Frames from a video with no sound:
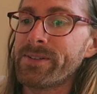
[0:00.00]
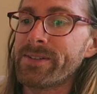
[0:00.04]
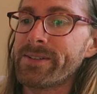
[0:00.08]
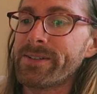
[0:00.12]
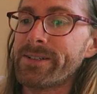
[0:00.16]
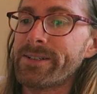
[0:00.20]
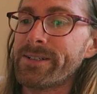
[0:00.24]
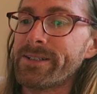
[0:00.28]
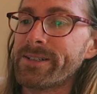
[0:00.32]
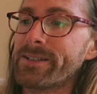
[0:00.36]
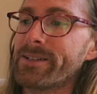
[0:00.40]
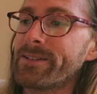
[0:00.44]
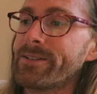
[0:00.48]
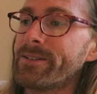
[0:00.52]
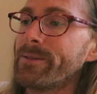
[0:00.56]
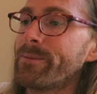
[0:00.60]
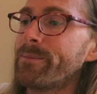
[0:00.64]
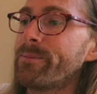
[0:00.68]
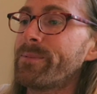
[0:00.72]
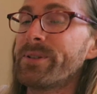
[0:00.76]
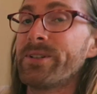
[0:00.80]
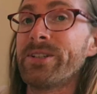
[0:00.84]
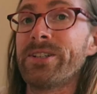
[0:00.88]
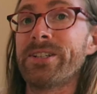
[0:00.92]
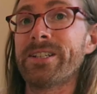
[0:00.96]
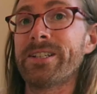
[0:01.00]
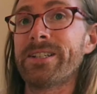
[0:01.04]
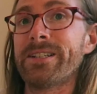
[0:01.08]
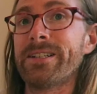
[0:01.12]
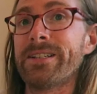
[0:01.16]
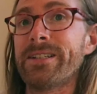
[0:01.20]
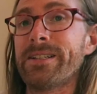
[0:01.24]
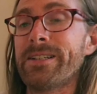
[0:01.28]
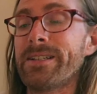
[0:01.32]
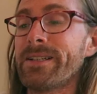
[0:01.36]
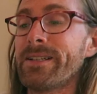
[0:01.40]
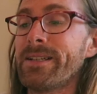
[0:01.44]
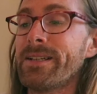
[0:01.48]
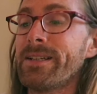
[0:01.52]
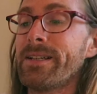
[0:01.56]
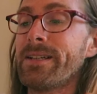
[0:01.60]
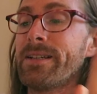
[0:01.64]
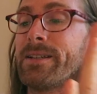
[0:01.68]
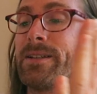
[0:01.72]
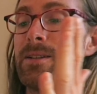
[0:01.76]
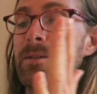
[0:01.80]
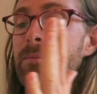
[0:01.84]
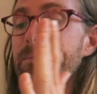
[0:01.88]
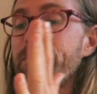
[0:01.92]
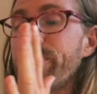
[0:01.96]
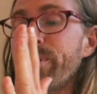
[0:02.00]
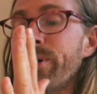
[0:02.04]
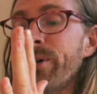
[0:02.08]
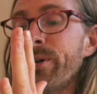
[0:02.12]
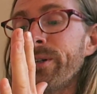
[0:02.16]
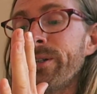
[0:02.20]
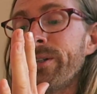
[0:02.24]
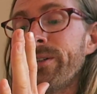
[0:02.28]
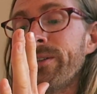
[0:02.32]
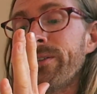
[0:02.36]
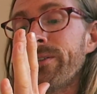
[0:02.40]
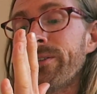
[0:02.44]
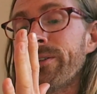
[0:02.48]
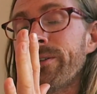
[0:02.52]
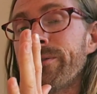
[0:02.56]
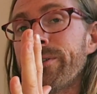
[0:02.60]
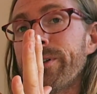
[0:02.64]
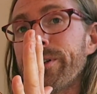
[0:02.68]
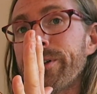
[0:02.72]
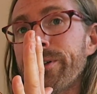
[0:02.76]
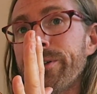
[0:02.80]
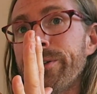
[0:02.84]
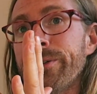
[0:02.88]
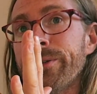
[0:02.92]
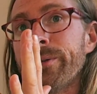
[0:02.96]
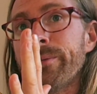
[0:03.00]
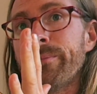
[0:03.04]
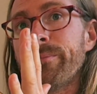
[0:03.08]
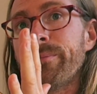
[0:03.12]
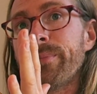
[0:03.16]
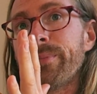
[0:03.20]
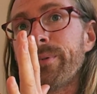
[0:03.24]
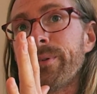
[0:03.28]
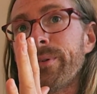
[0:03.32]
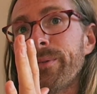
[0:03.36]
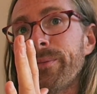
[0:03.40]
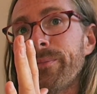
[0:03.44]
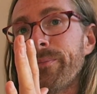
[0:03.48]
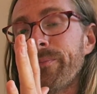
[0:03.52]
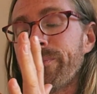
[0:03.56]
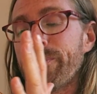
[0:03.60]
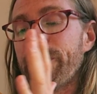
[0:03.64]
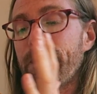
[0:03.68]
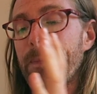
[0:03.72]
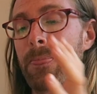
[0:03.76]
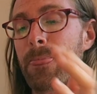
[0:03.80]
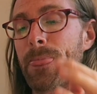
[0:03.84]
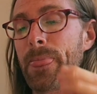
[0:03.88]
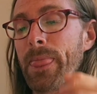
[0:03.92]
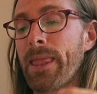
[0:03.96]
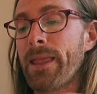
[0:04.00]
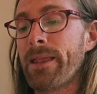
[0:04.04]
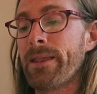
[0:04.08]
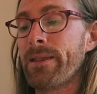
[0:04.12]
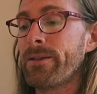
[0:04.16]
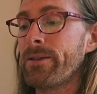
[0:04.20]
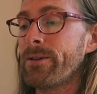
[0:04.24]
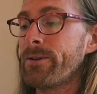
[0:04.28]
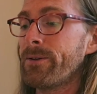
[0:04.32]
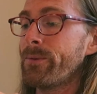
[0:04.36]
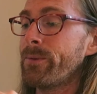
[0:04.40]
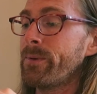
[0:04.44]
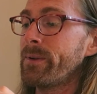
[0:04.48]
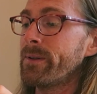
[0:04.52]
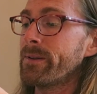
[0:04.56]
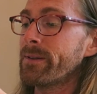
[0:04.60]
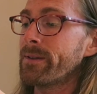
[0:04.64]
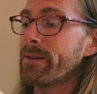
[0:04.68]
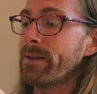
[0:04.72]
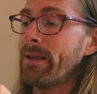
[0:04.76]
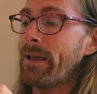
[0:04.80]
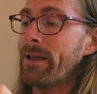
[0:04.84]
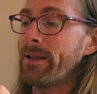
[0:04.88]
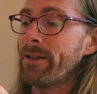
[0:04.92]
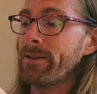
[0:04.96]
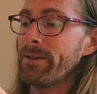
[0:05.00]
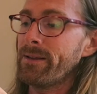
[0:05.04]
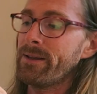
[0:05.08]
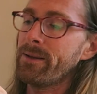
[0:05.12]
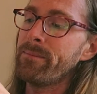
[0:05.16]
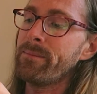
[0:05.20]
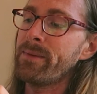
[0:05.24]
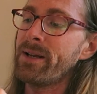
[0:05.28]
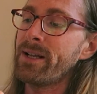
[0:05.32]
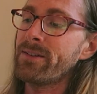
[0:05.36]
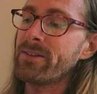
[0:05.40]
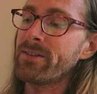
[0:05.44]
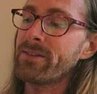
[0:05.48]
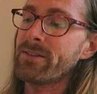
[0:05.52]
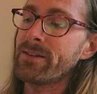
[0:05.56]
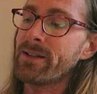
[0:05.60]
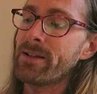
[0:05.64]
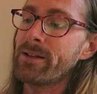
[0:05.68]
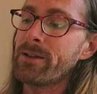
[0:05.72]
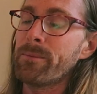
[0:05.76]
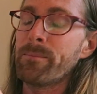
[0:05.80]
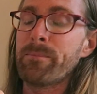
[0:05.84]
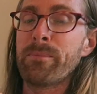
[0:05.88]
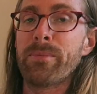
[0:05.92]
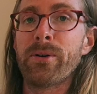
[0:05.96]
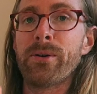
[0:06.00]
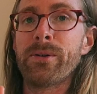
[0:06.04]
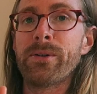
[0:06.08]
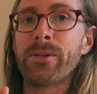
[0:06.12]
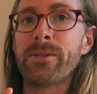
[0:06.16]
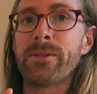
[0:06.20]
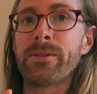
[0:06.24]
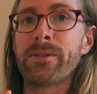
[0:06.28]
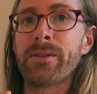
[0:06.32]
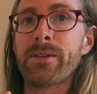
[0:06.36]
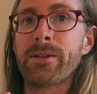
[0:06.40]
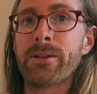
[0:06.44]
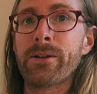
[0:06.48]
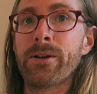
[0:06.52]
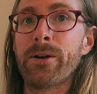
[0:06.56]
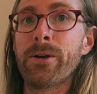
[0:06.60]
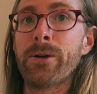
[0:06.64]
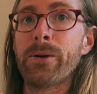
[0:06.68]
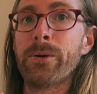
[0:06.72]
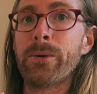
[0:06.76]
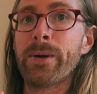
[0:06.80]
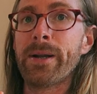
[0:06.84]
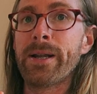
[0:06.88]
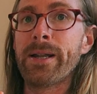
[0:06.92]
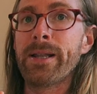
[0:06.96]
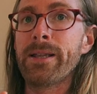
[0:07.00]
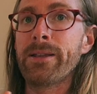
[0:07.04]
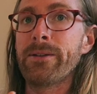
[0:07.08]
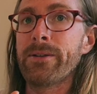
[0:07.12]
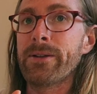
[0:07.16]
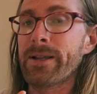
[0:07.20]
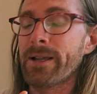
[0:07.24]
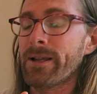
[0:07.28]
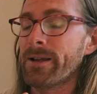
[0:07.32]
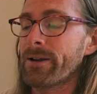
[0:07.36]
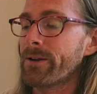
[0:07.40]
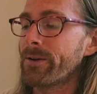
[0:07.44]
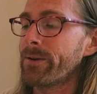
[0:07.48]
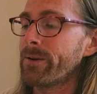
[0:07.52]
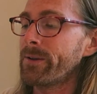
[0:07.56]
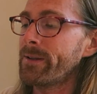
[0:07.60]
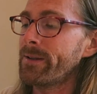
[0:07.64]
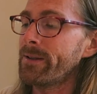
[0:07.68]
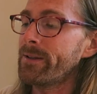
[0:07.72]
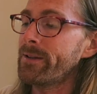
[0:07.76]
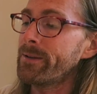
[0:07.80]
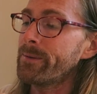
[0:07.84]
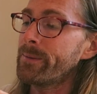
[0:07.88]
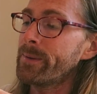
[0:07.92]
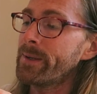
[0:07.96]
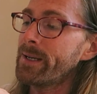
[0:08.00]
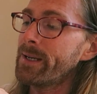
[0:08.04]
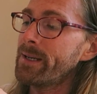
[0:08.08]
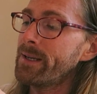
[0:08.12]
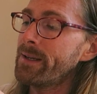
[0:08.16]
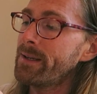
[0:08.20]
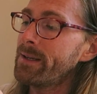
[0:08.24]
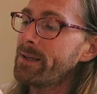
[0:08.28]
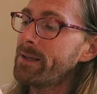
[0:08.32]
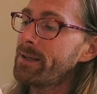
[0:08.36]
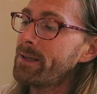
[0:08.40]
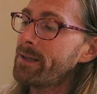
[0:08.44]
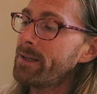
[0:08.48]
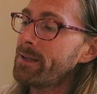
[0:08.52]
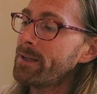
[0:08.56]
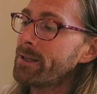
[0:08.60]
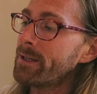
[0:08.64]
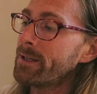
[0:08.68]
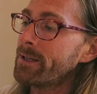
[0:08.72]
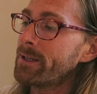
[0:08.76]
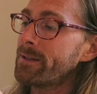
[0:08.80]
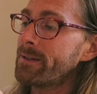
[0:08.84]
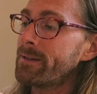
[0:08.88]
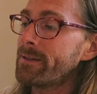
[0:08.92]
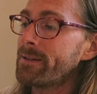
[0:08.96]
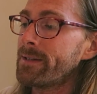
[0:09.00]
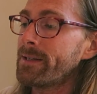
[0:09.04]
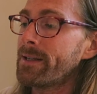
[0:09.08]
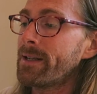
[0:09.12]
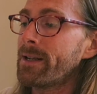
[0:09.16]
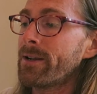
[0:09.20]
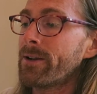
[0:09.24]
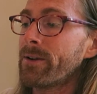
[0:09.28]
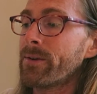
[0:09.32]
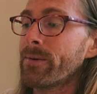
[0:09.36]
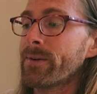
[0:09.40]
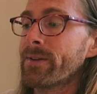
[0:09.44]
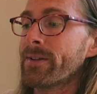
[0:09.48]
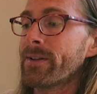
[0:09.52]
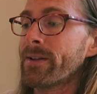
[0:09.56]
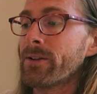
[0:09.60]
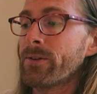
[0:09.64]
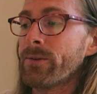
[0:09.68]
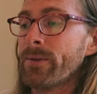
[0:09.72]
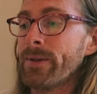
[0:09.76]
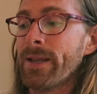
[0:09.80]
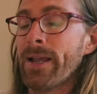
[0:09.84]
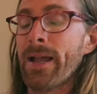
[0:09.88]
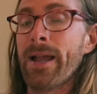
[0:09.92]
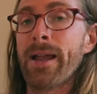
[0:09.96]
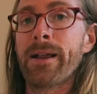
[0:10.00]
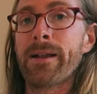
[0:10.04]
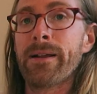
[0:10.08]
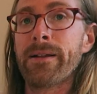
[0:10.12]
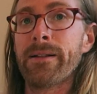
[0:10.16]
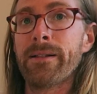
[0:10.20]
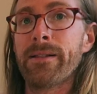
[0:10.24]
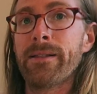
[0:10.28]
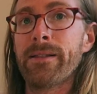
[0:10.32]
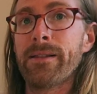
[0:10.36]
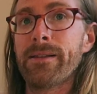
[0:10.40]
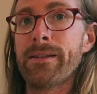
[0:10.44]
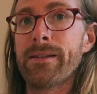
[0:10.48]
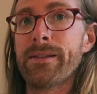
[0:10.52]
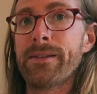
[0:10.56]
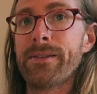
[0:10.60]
start to push in the points of the cube, you will and imagine that the points go away, you can cut it away, you see that there's a triangle.